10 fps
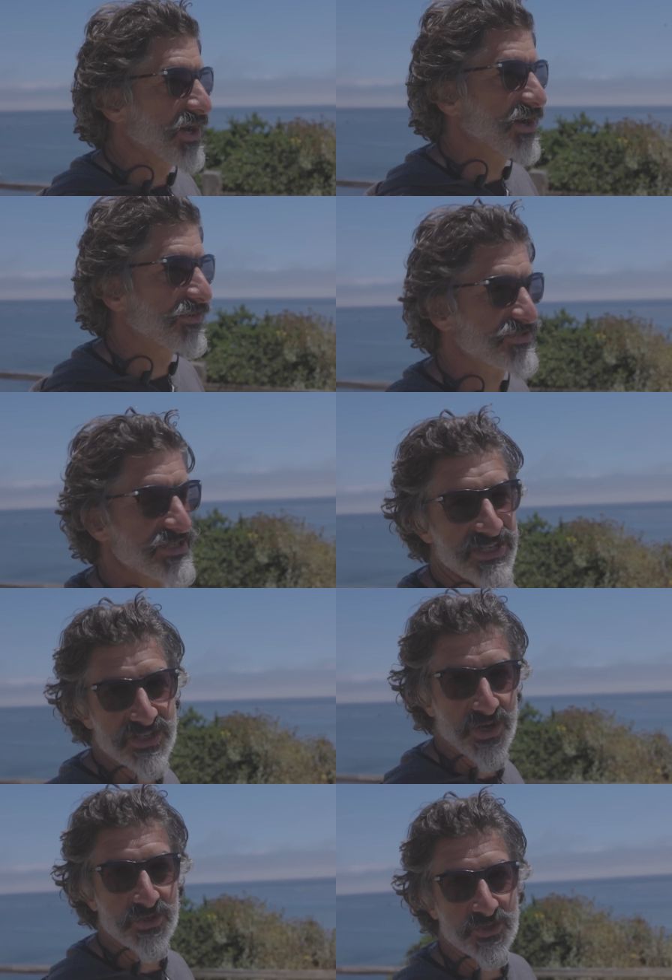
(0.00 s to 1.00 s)
of
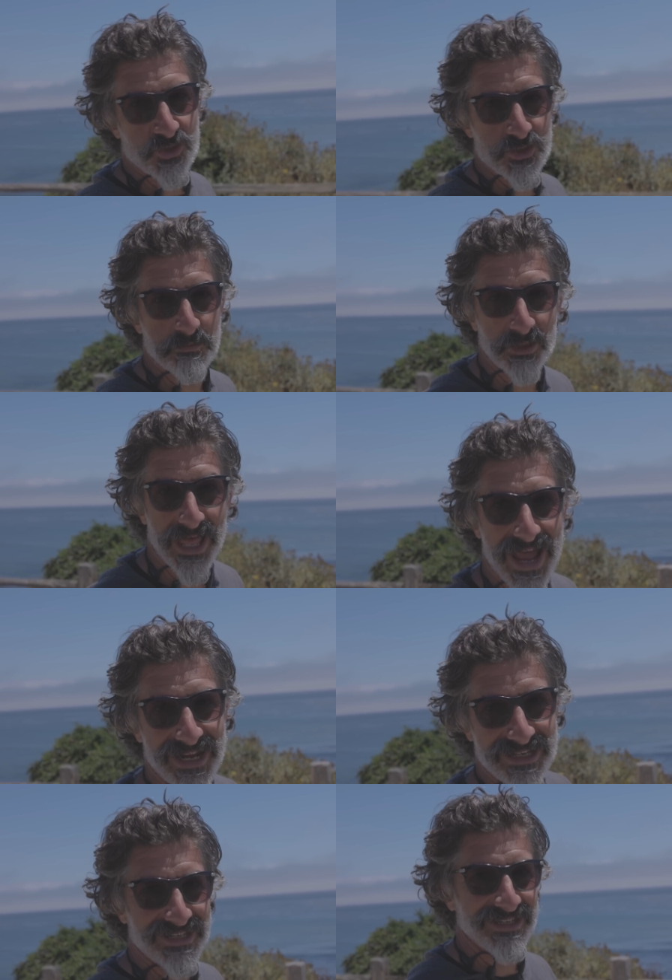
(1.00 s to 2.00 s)
CEO shirts
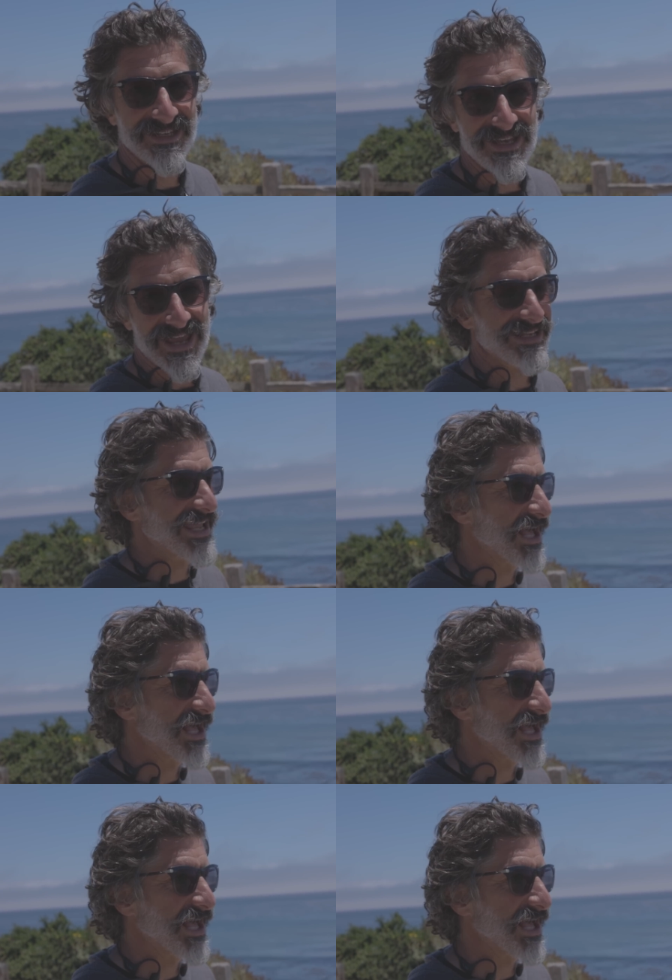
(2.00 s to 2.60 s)
black and